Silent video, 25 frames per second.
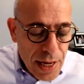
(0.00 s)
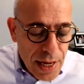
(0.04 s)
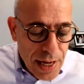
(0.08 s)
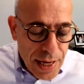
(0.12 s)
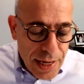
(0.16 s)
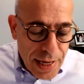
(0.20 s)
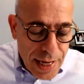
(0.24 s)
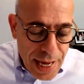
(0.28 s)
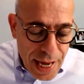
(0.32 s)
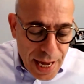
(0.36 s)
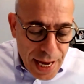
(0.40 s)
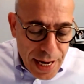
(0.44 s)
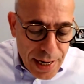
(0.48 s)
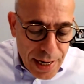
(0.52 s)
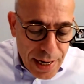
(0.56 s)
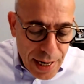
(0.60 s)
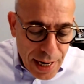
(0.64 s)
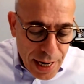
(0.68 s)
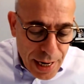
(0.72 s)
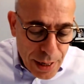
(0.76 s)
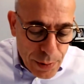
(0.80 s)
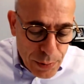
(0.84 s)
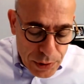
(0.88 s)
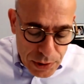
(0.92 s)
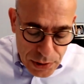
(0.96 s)
Again,
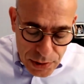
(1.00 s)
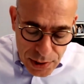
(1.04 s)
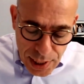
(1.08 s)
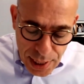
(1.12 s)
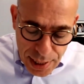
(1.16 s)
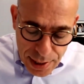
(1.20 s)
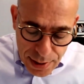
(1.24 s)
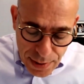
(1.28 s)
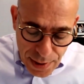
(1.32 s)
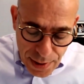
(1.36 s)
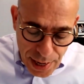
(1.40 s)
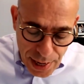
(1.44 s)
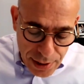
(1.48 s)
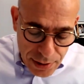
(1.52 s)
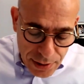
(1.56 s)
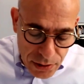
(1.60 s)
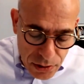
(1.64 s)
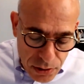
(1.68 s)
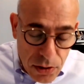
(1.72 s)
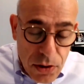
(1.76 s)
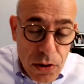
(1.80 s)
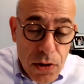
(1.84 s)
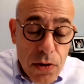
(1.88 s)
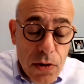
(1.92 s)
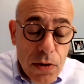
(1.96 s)
I would say thanks
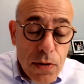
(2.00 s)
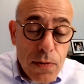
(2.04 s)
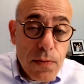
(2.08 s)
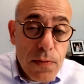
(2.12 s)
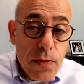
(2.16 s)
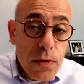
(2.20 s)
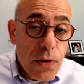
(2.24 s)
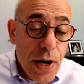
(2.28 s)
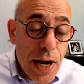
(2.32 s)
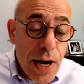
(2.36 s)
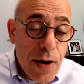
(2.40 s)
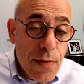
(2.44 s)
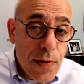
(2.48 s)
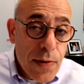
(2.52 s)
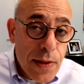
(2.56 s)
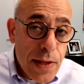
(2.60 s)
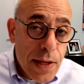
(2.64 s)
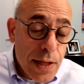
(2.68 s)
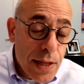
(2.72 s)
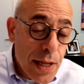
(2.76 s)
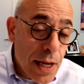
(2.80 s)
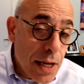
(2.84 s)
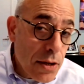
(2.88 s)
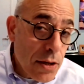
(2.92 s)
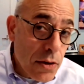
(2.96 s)
to you for
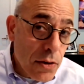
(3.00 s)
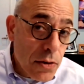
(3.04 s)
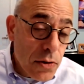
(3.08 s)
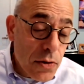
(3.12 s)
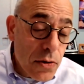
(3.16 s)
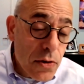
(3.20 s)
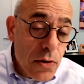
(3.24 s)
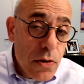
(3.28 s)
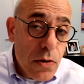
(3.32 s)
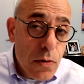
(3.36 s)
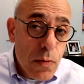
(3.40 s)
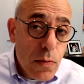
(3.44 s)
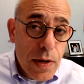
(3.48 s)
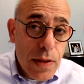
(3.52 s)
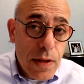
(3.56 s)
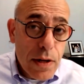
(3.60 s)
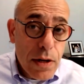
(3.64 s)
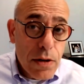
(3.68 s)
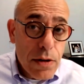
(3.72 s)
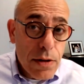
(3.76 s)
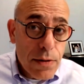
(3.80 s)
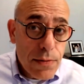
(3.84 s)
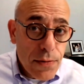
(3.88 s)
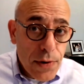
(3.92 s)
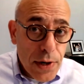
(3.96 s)
everything that you do, whether
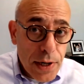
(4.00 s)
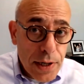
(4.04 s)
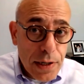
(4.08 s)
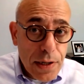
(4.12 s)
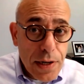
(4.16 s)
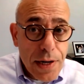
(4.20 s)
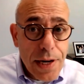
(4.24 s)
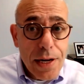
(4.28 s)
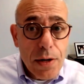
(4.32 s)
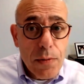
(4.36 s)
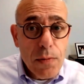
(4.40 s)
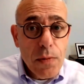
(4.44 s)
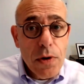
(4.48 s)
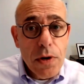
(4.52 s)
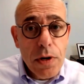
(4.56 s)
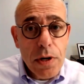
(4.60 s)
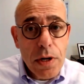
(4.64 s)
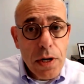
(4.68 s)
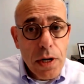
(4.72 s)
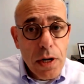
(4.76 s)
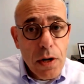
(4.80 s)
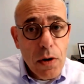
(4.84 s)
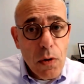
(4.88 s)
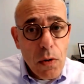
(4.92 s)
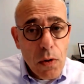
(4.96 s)
you're a frontline
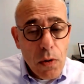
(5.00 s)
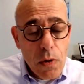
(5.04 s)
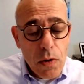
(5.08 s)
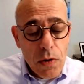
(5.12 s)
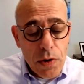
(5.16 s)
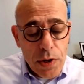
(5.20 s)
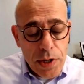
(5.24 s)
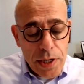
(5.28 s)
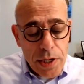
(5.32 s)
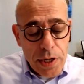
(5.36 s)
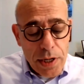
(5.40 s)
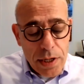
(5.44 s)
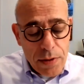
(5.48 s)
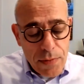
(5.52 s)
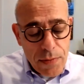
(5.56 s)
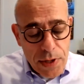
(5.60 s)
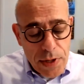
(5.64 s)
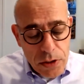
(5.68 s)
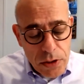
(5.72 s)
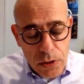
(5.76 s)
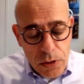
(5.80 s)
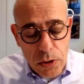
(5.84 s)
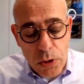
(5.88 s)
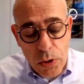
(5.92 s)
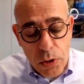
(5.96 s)
worker or an
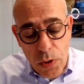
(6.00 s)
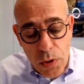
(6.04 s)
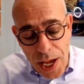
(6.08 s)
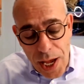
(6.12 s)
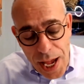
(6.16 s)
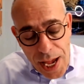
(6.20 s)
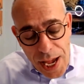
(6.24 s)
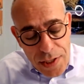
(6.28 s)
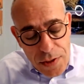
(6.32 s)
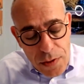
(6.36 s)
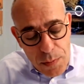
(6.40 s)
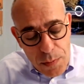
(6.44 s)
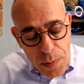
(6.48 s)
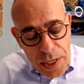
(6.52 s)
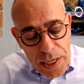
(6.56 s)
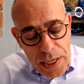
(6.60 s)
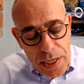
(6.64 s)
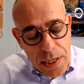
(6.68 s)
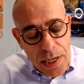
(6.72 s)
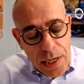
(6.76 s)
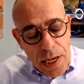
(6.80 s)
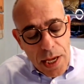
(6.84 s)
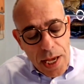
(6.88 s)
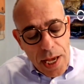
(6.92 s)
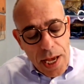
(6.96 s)
individual who has
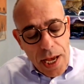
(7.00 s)
been